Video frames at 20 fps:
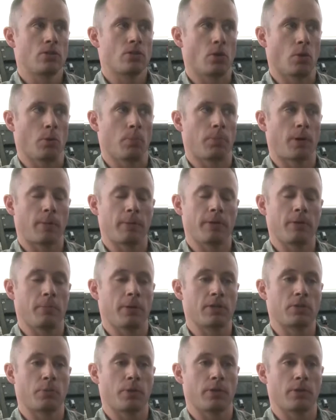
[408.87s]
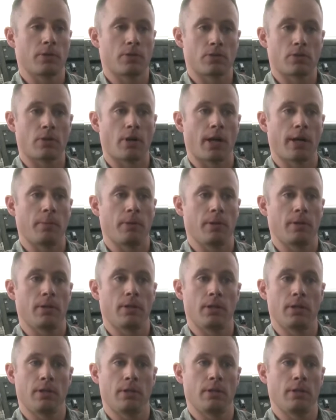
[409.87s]
So probably the best way to describe
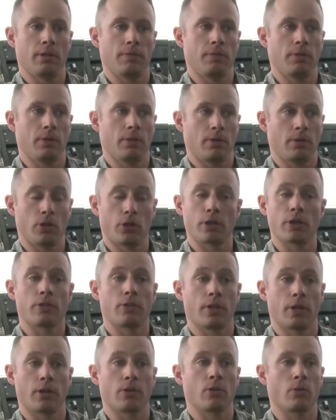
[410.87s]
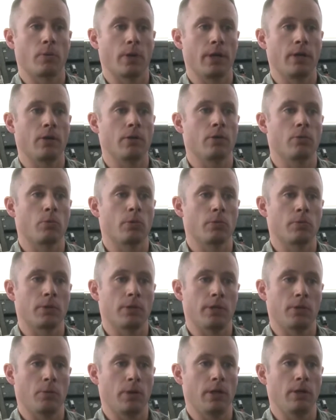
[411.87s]
it, if you look at the other rail that we're
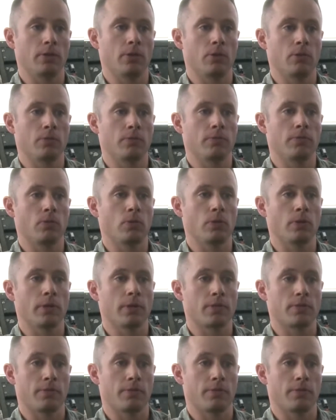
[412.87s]
really well known for,